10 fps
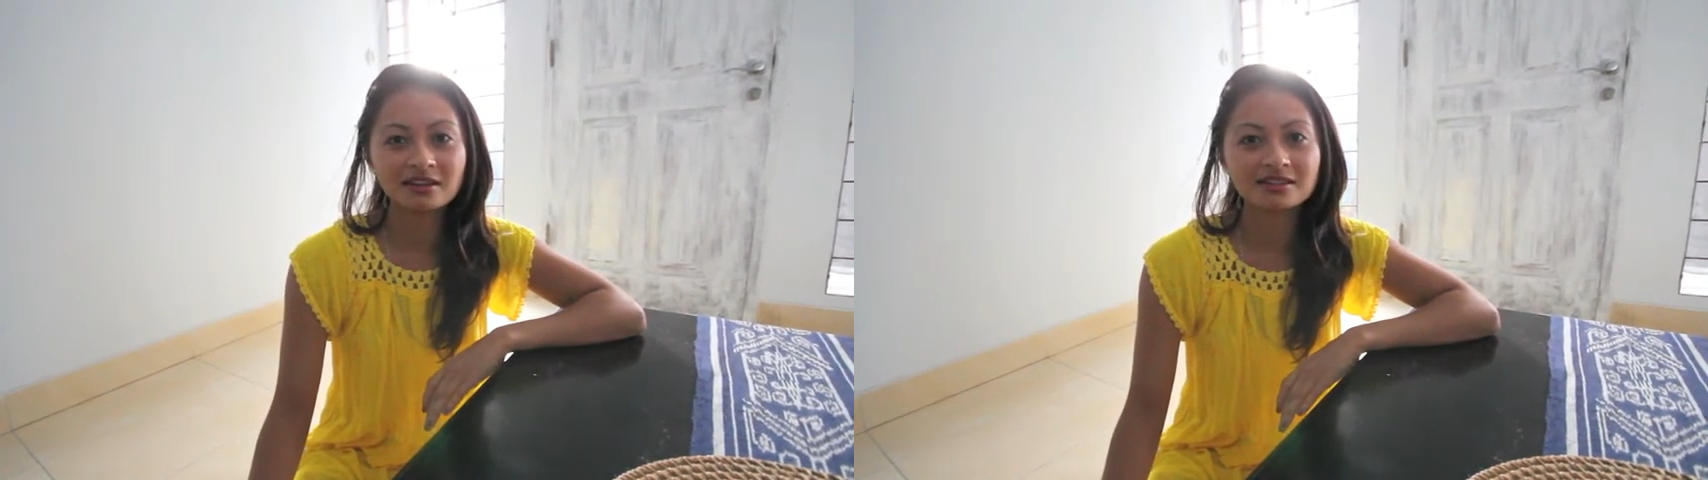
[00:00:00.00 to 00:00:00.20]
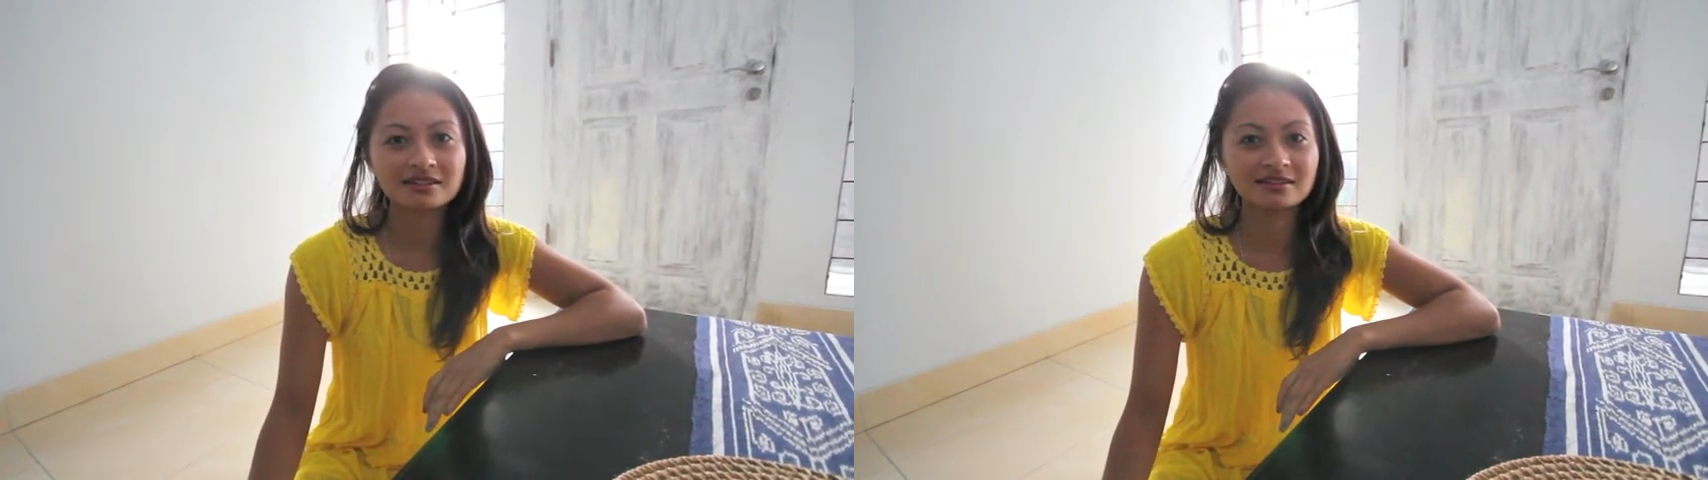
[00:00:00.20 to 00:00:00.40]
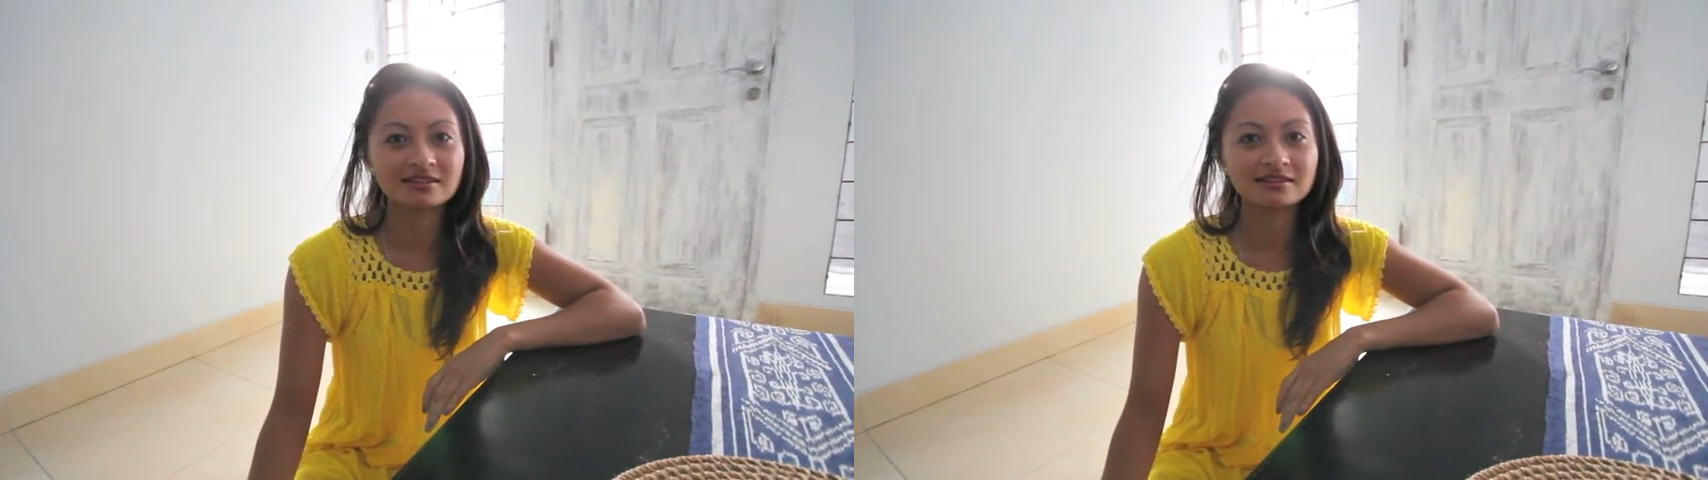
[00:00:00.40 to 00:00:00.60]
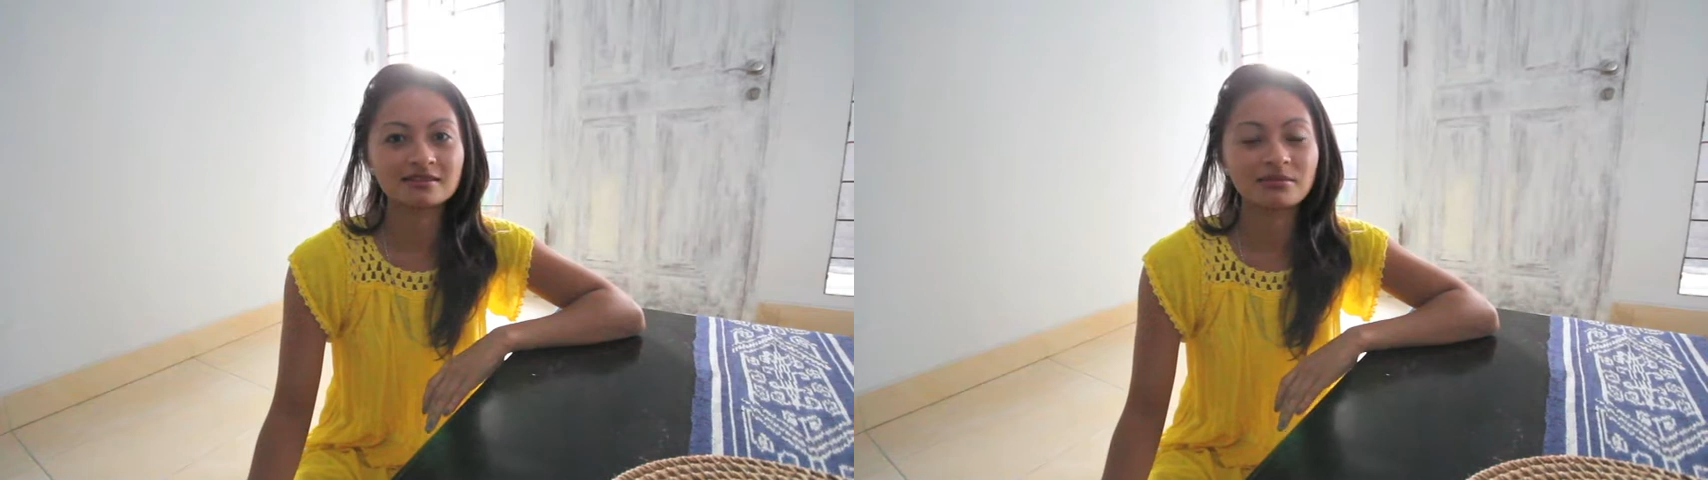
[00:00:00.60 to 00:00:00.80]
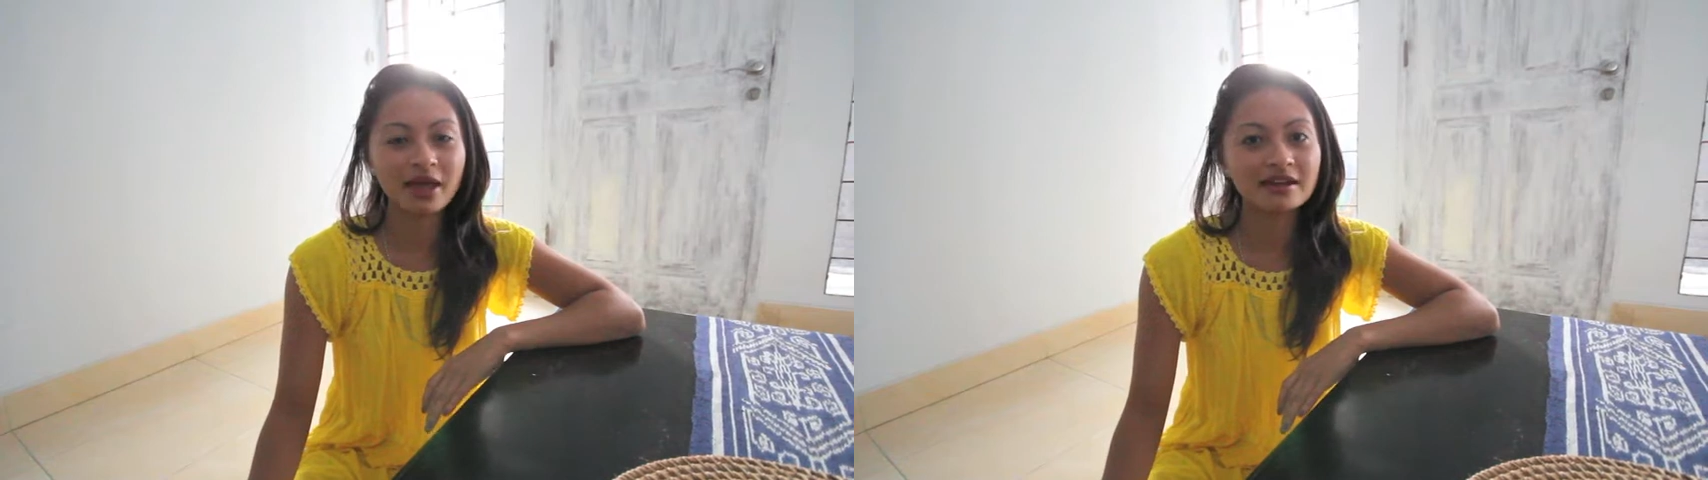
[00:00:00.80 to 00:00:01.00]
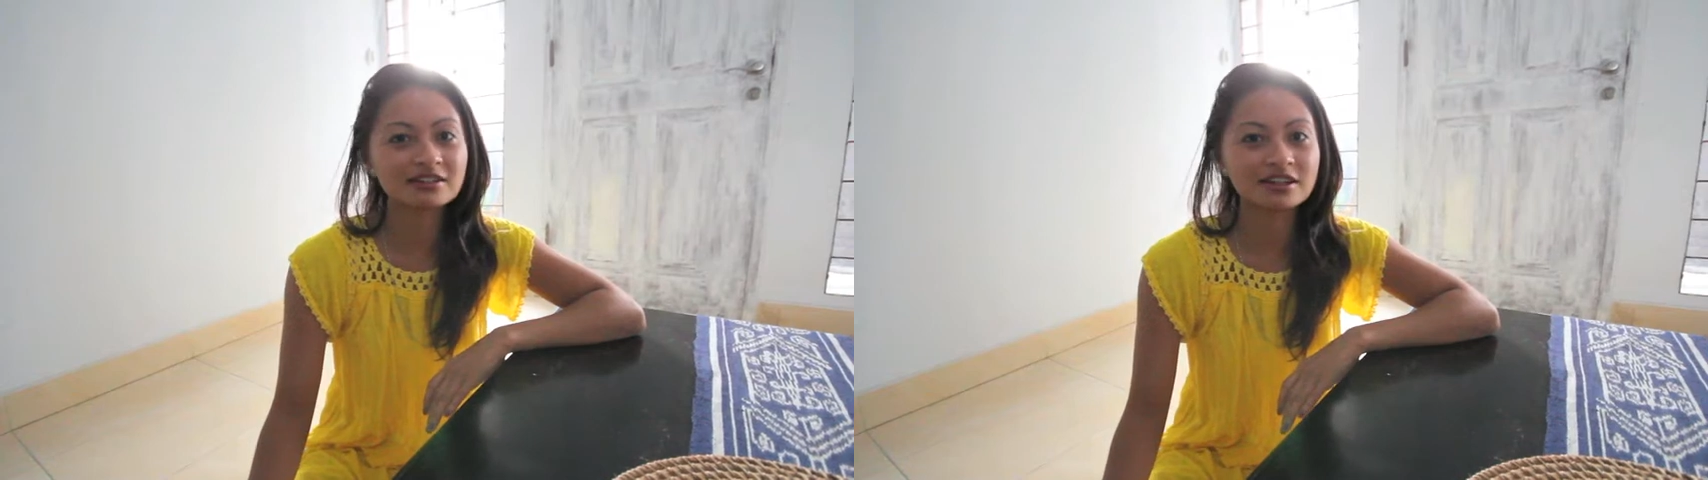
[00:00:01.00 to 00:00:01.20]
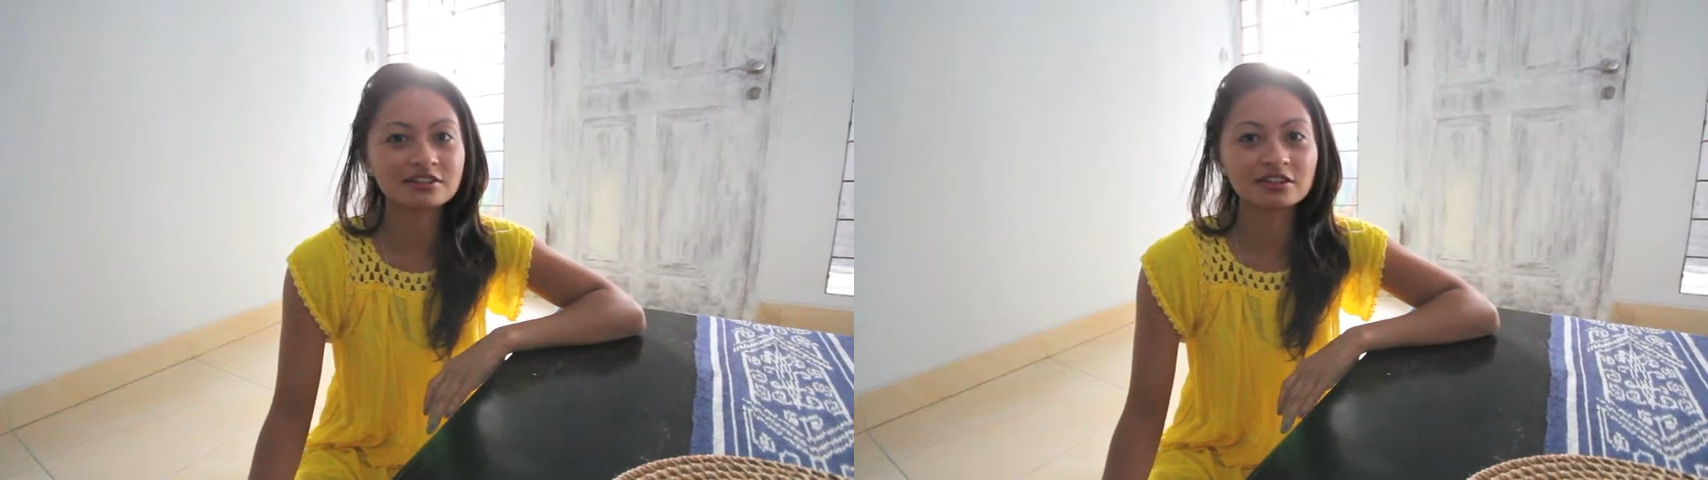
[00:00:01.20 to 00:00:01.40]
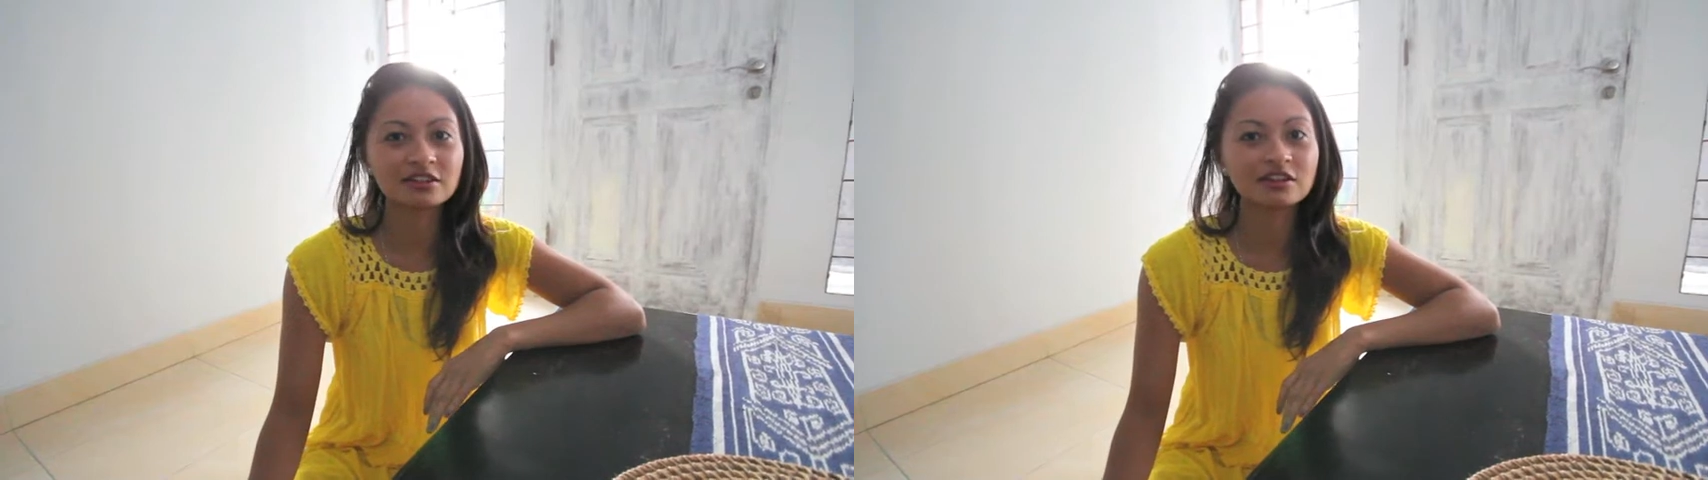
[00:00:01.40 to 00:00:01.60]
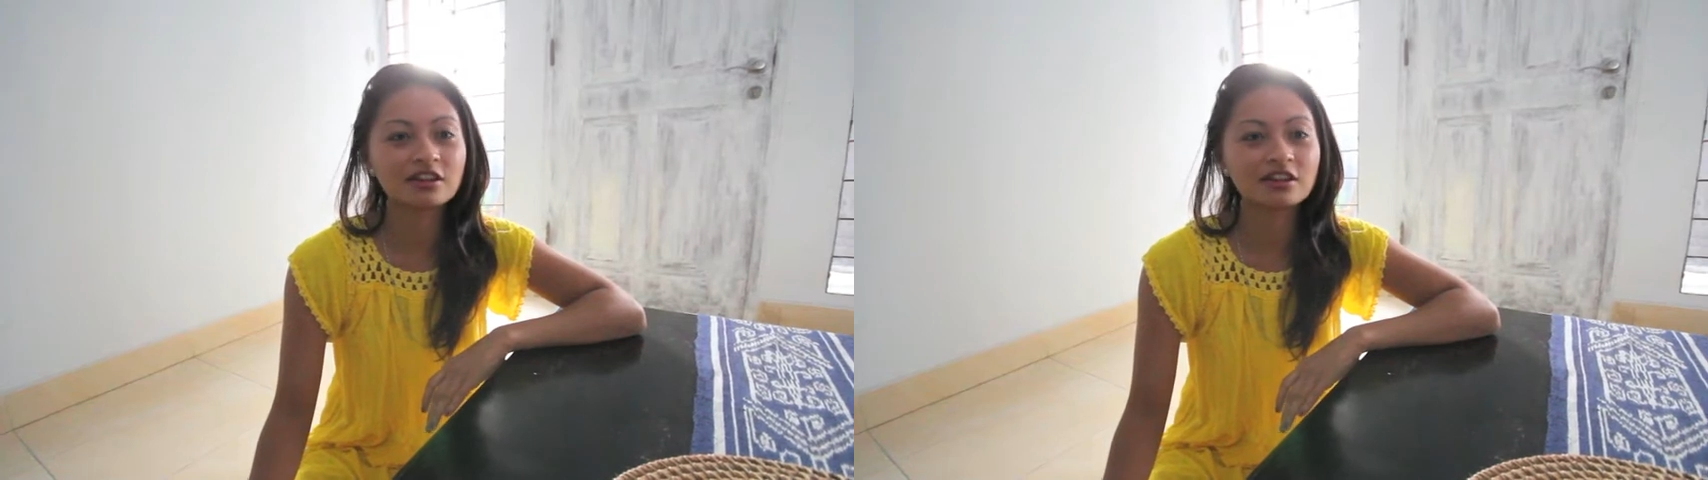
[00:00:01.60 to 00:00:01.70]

listen, pay attention.